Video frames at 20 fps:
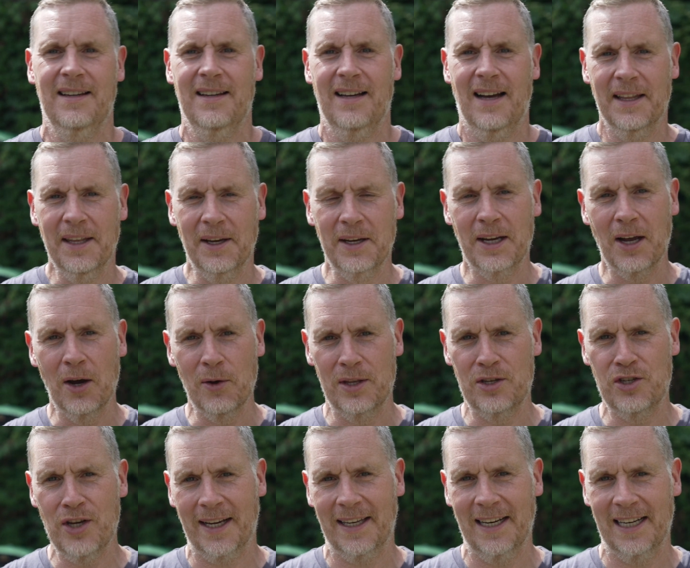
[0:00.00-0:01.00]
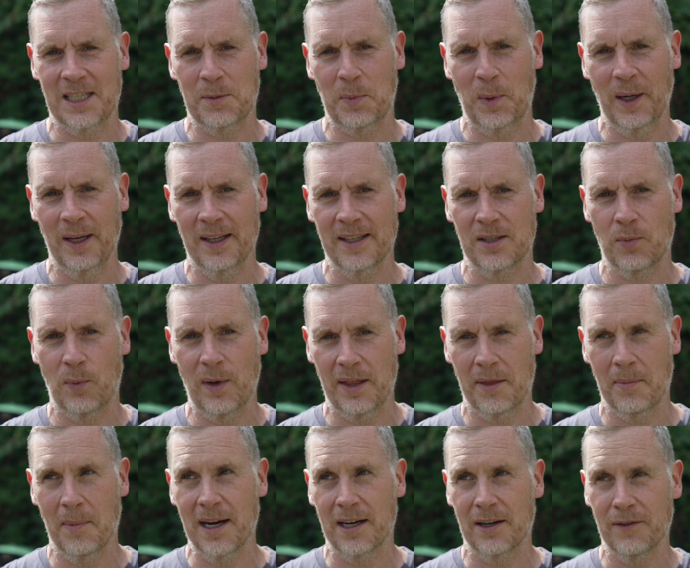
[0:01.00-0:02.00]
And there you go, the chicken experience
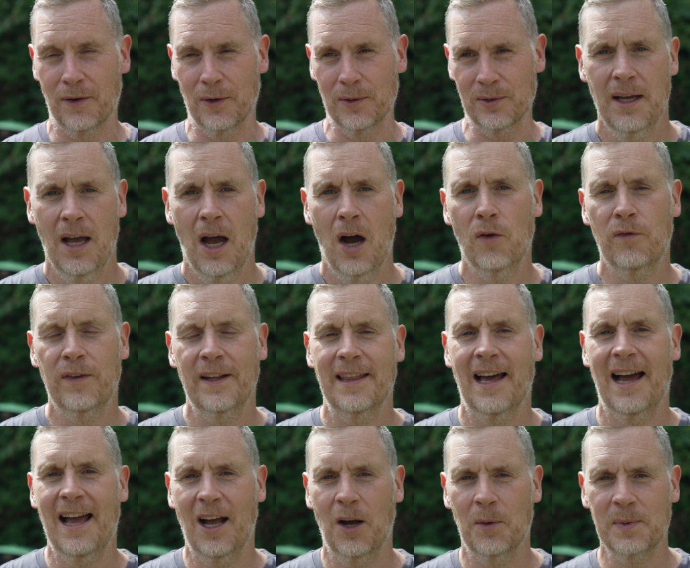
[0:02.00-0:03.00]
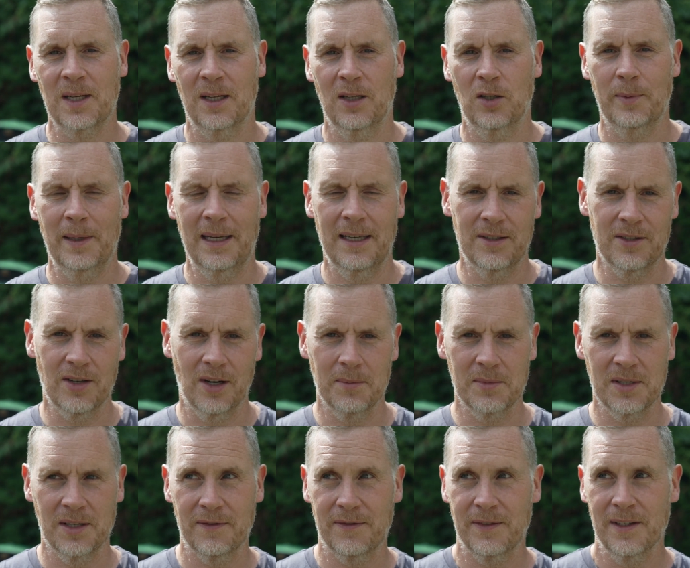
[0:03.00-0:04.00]
with microphones. Hopefully that helps a little bit in
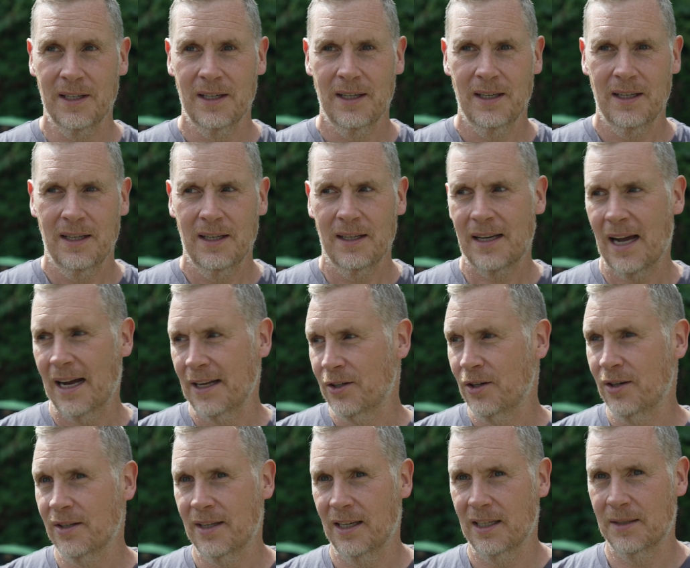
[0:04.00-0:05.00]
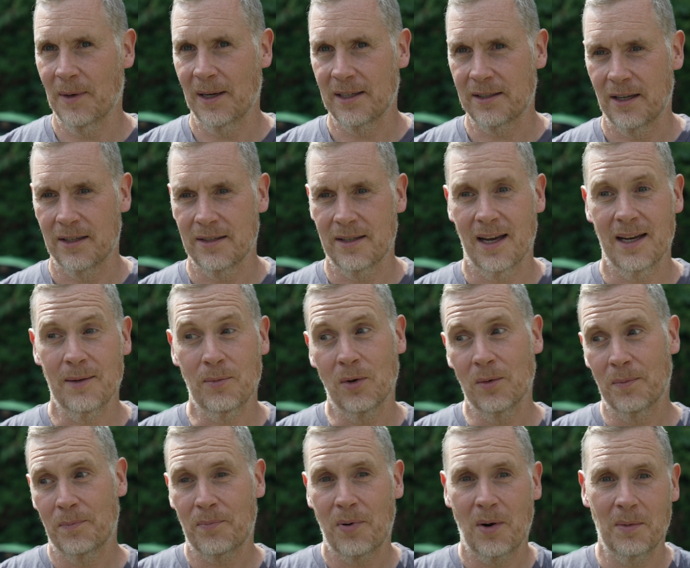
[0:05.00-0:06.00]
terms of, can you use these mics outside?
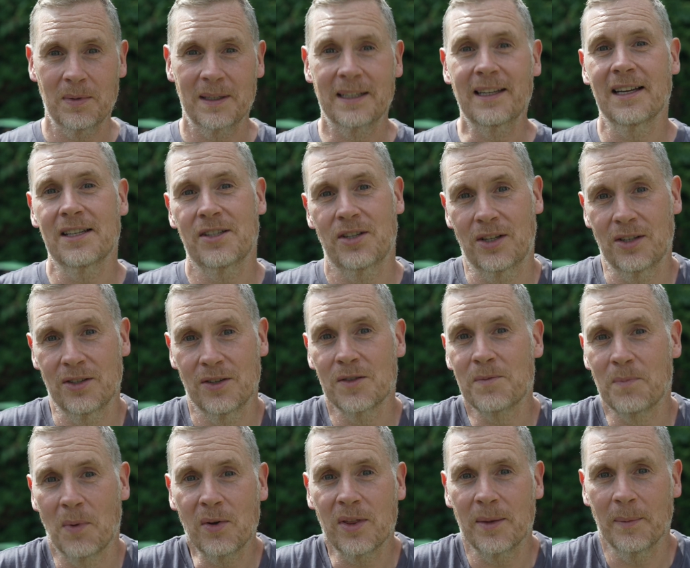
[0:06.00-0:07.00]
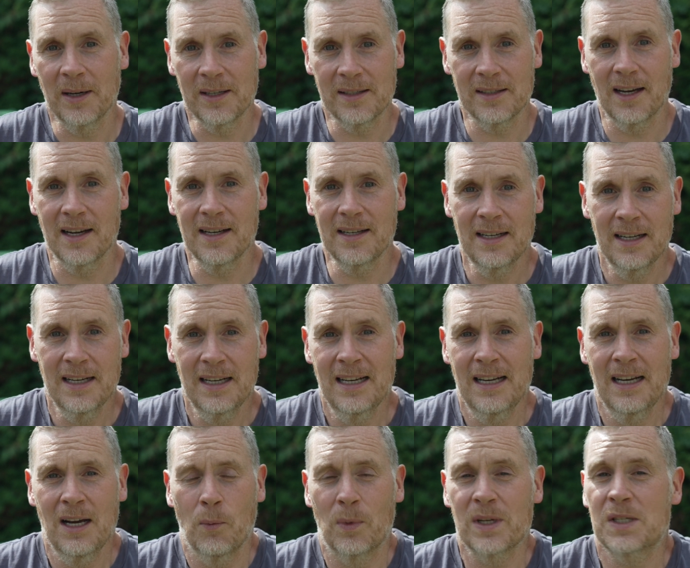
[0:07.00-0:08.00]
Well, probably yes, you can use both of them outside.
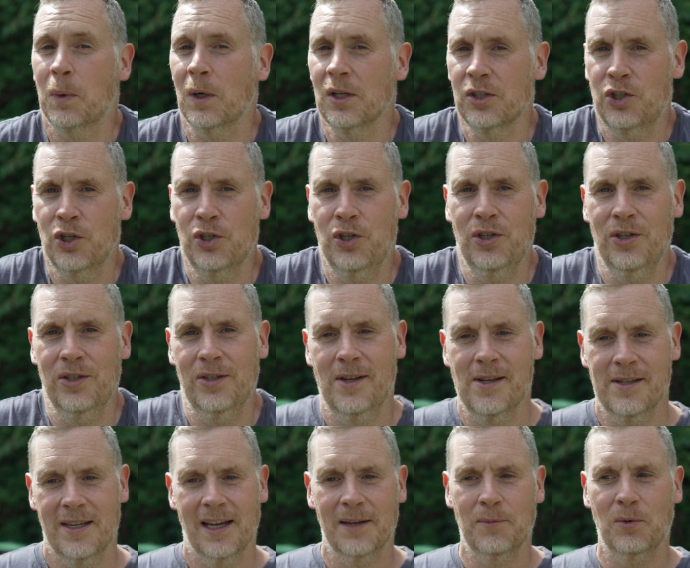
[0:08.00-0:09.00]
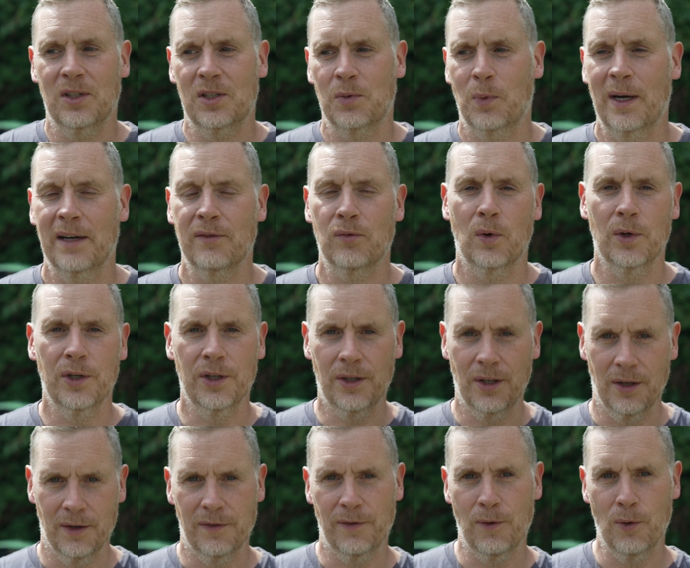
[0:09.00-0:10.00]
Which one should you use outside? Well, it's whatever one you
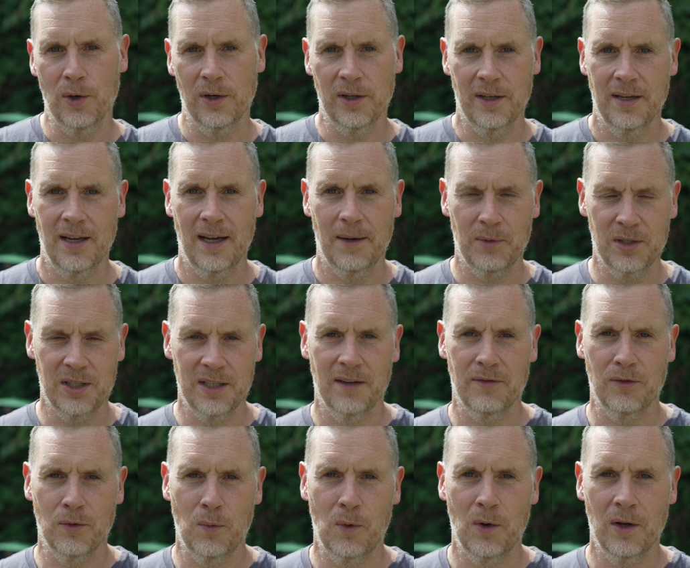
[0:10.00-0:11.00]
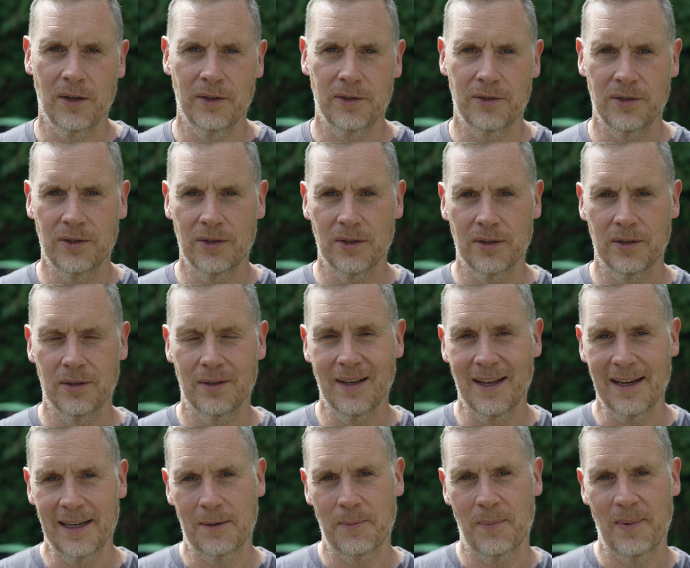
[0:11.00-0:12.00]
can afford and whichever one you
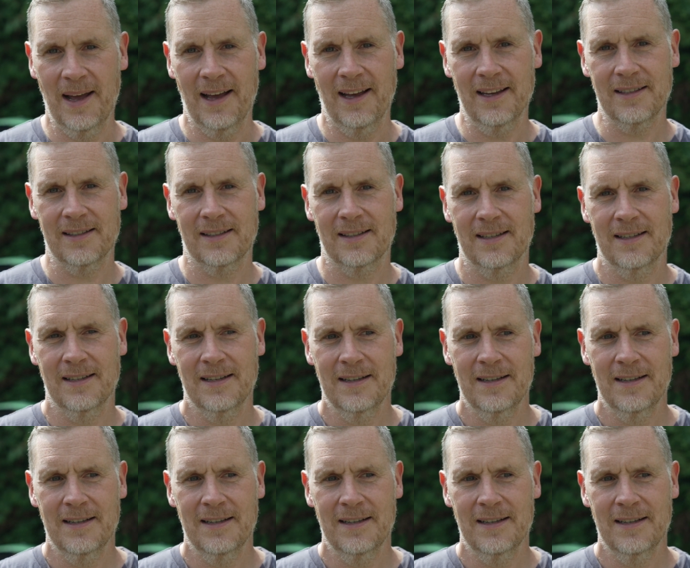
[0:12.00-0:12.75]
like best.